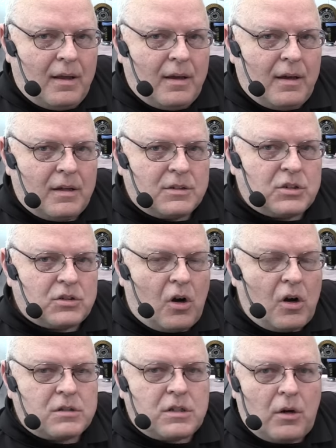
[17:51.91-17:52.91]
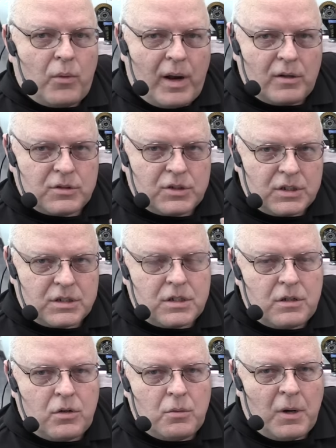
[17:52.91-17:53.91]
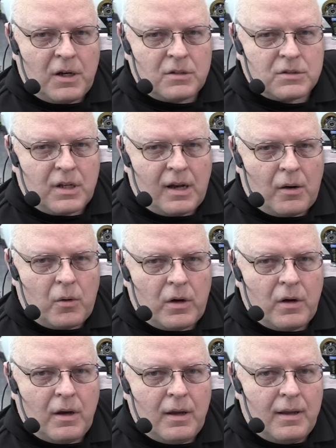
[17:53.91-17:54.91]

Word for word: uh, starts at around 62 miles an hour